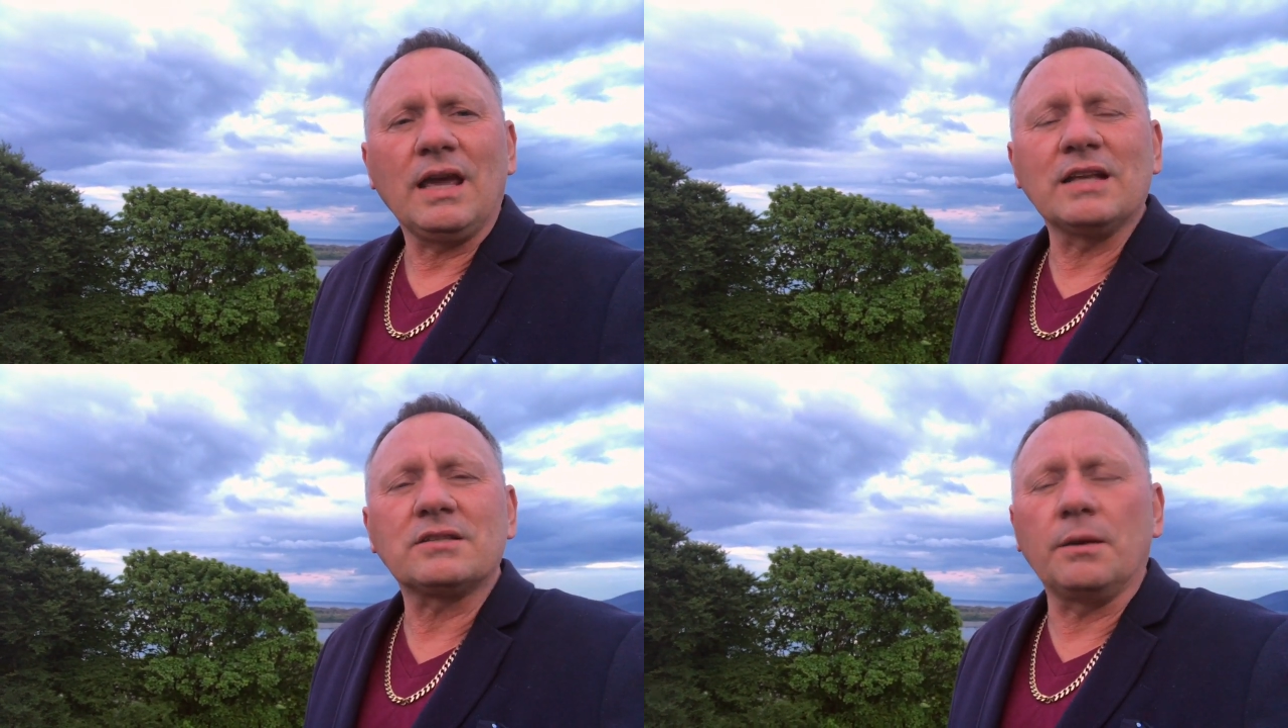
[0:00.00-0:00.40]

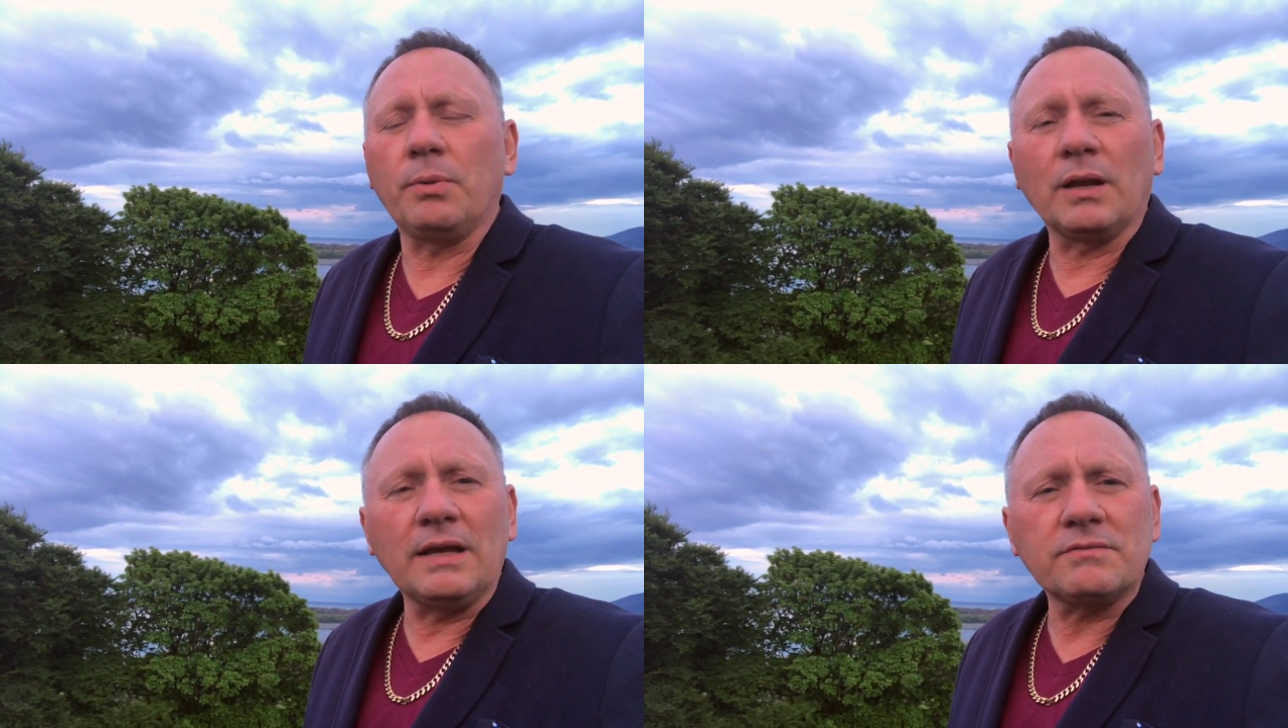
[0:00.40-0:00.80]
It's a
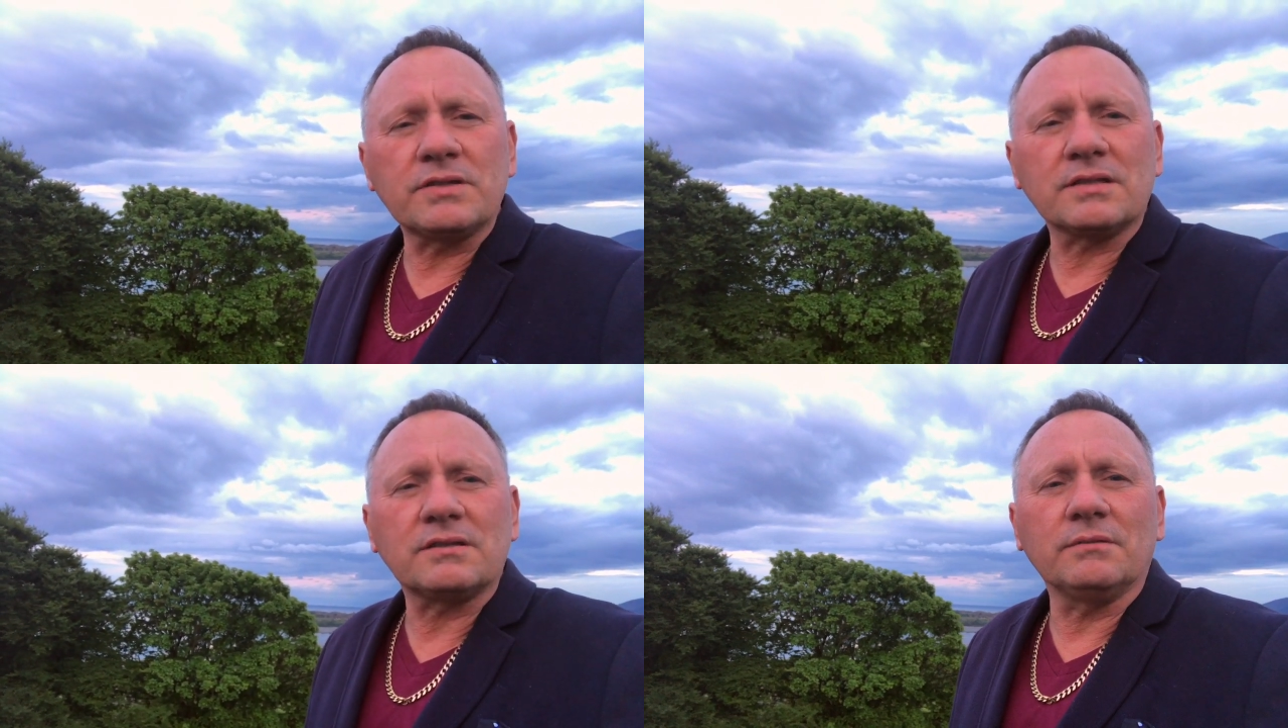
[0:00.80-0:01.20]
belief
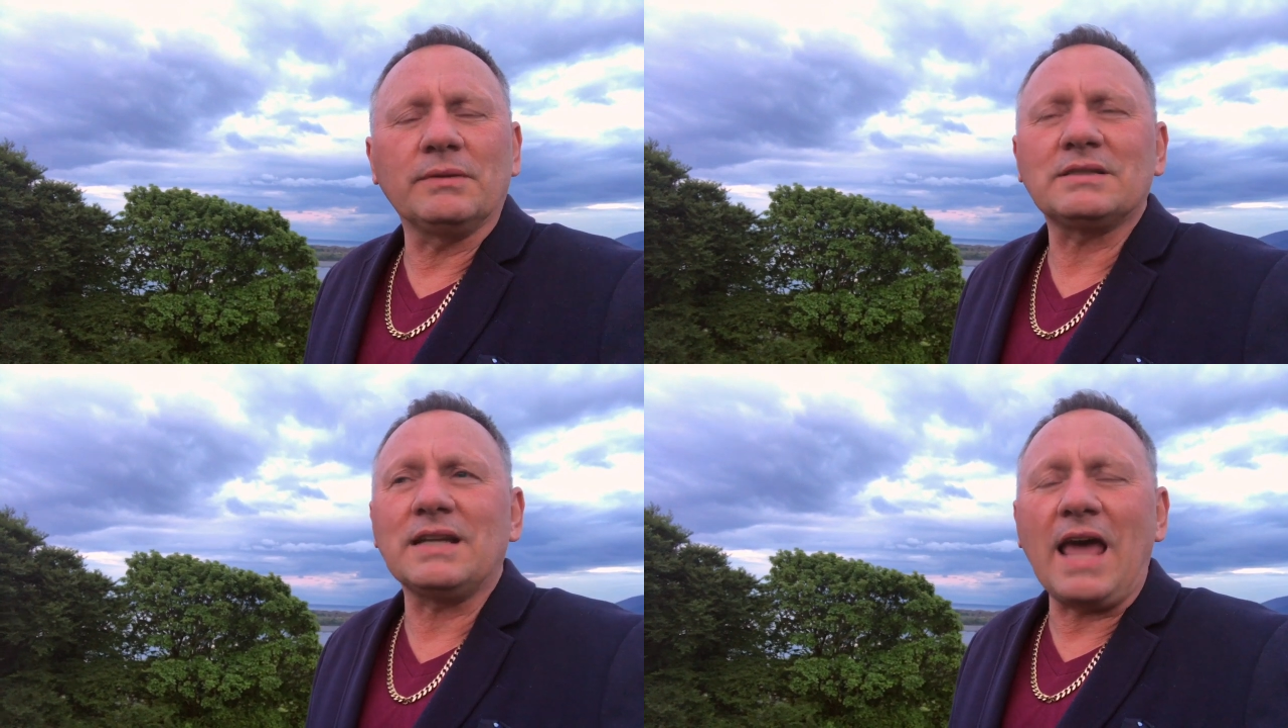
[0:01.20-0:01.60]
system,
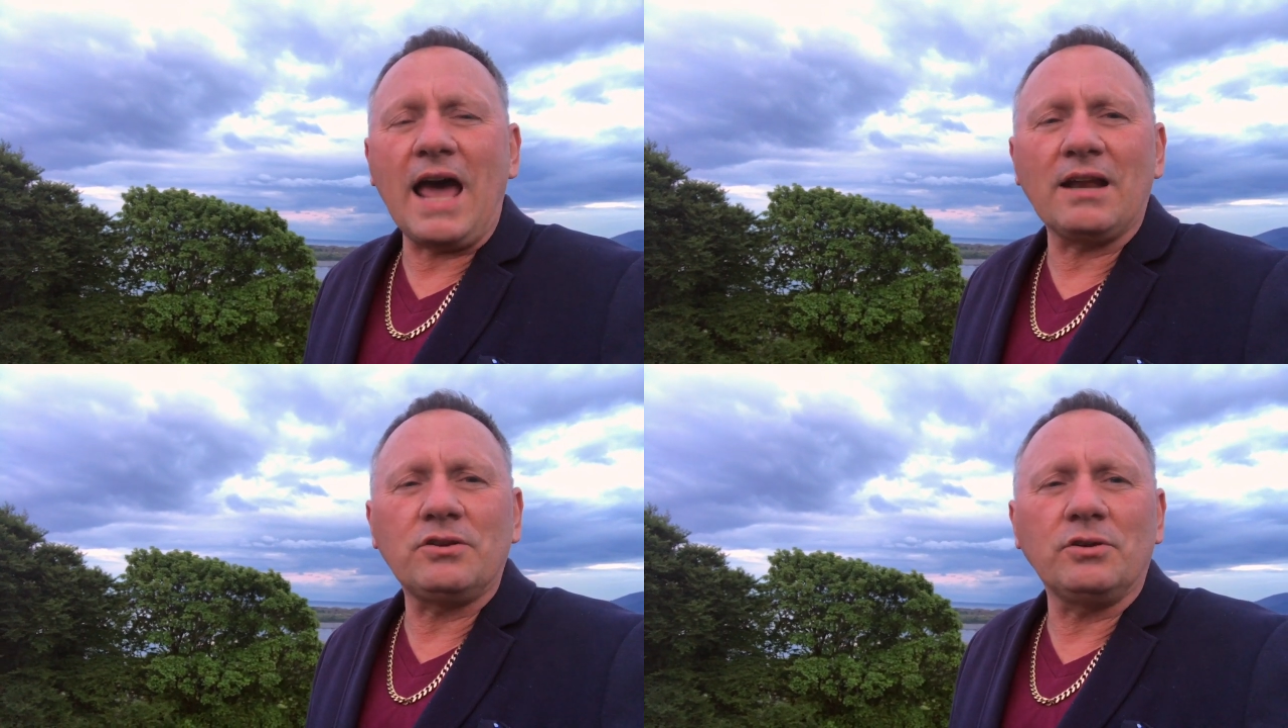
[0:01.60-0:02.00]
it's an
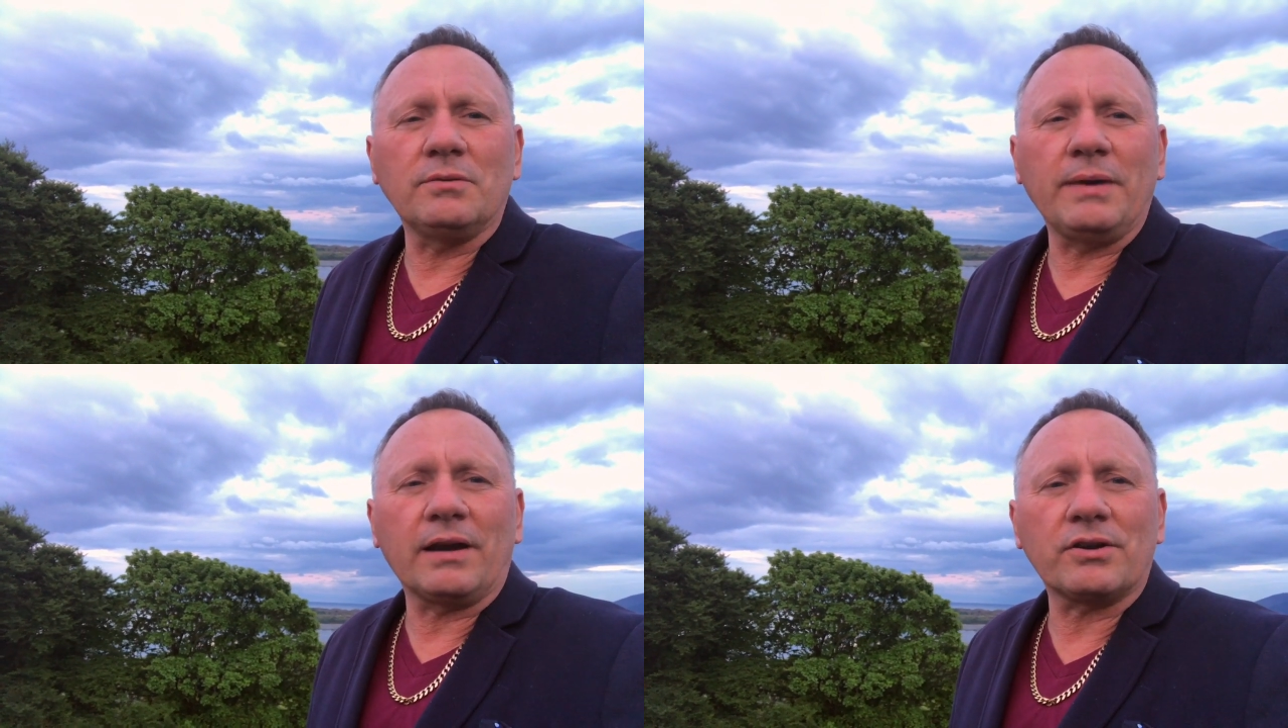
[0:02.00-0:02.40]
attitude
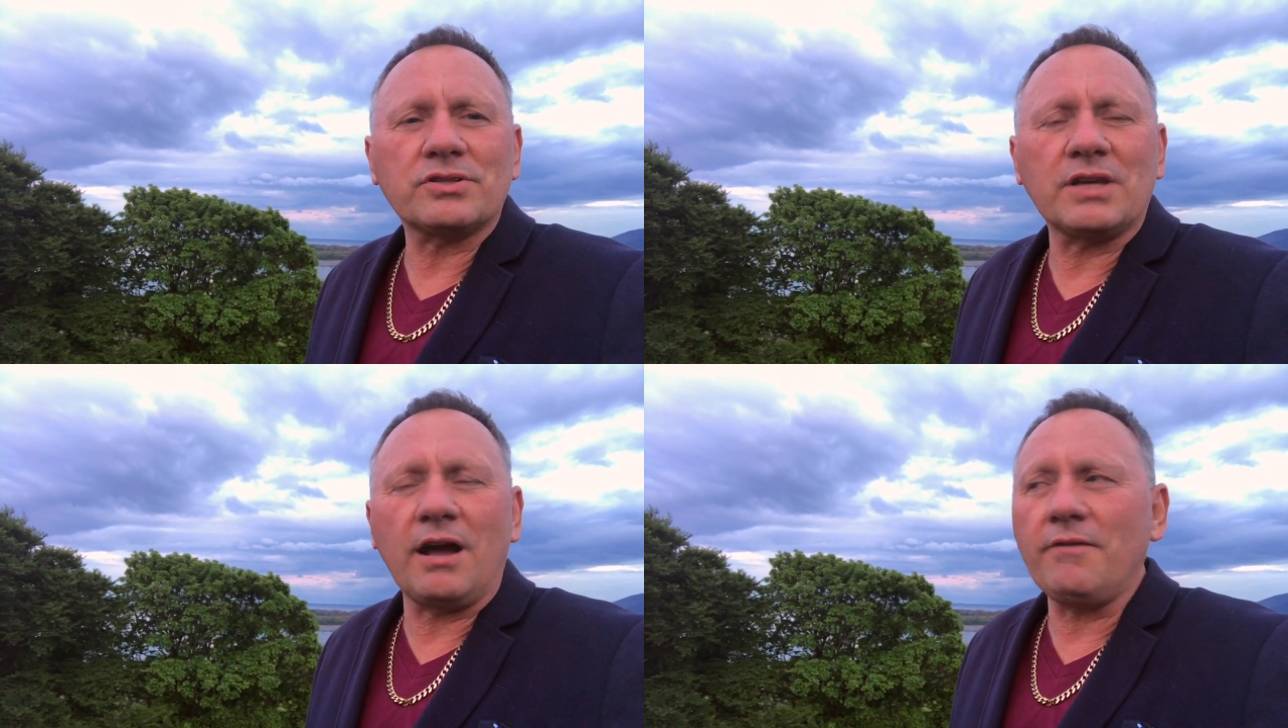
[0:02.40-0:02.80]
about
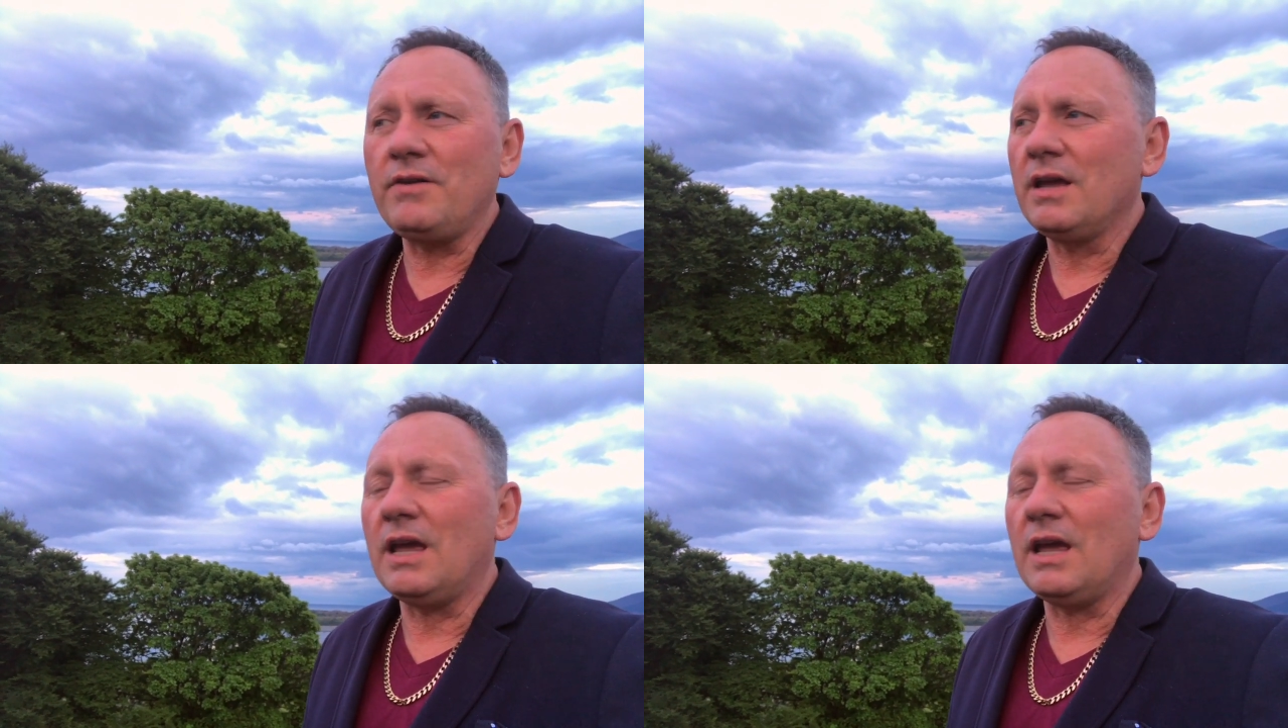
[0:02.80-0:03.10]
ourselves,